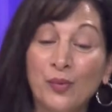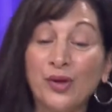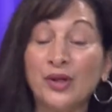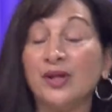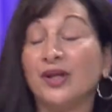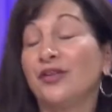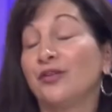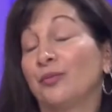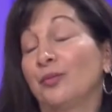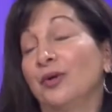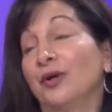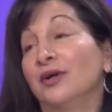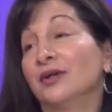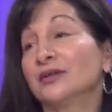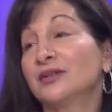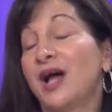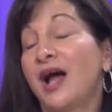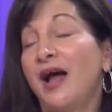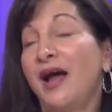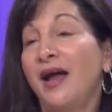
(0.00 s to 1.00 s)
really
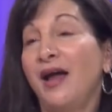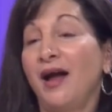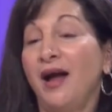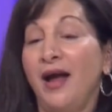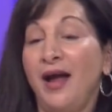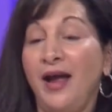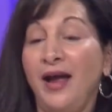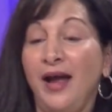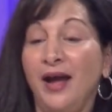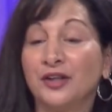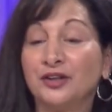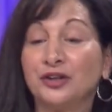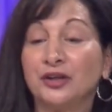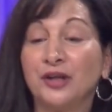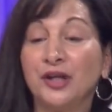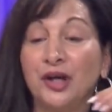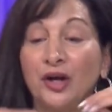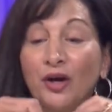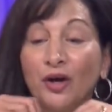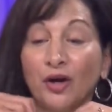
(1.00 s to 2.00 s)
thrilled. I, I
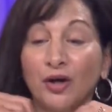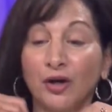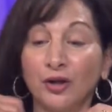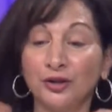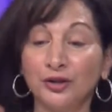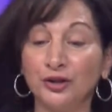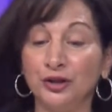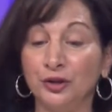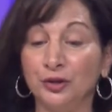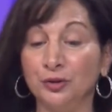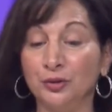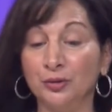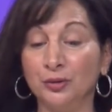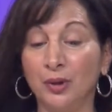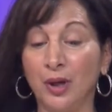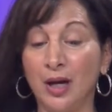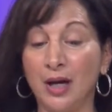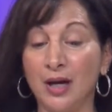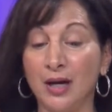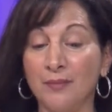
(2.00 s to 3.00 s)
actually heard
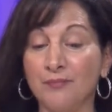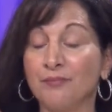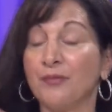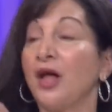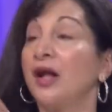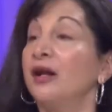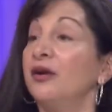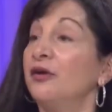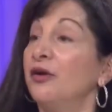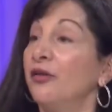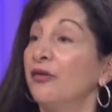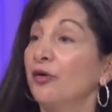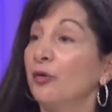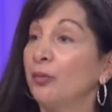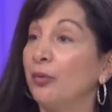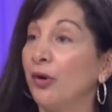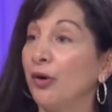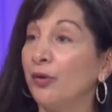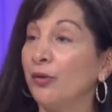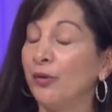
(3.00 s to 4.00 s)
you um, on another
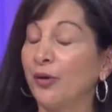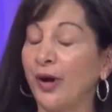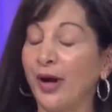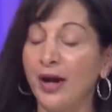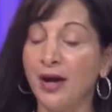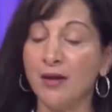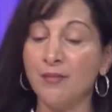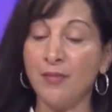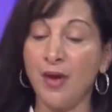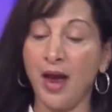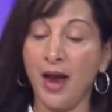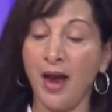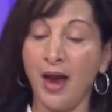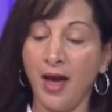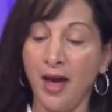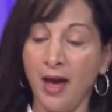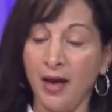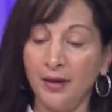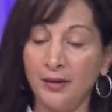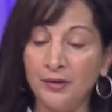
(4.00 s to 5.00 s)
program
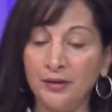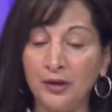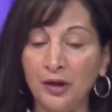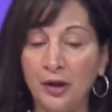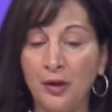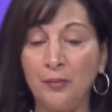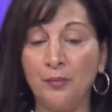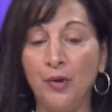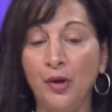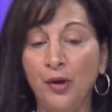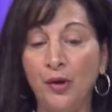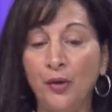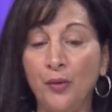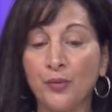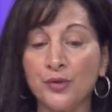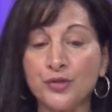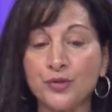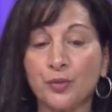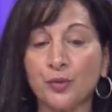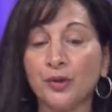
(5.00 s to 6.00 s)
and um,
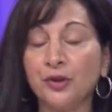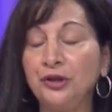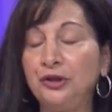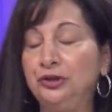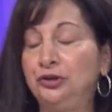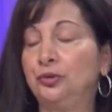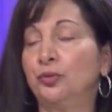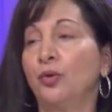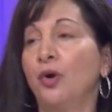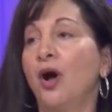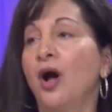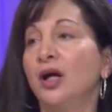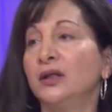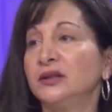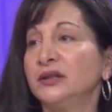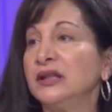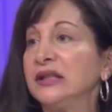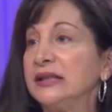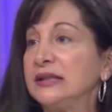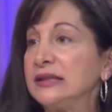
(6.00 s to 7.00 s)
was really
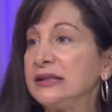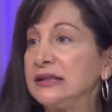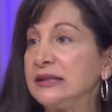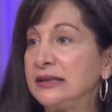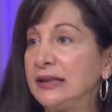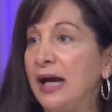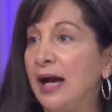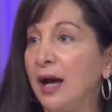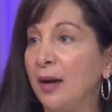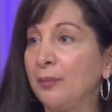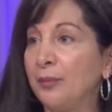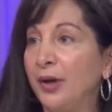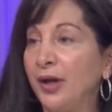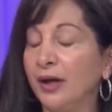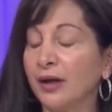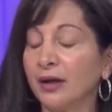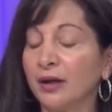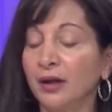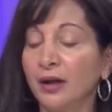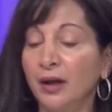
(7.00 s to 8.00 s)
drawn to this
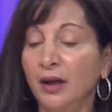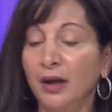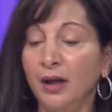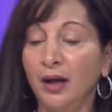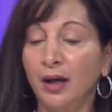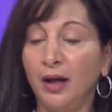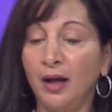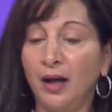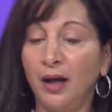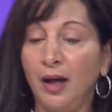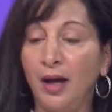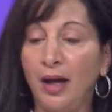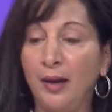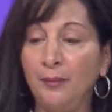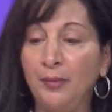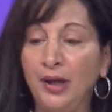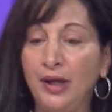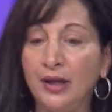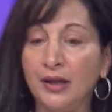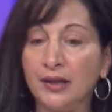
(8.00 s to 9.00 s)
topic uh,
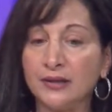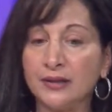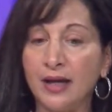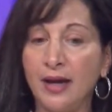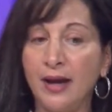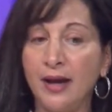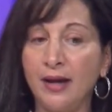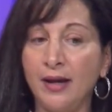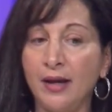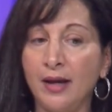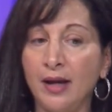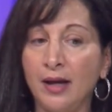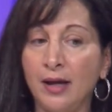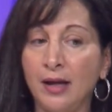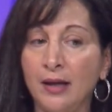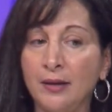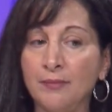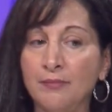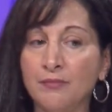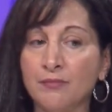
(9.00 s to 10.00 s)
because I.
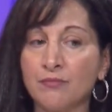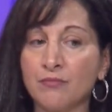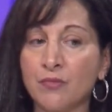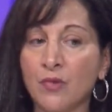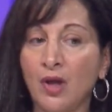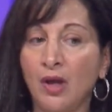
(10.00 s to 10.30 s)
Um,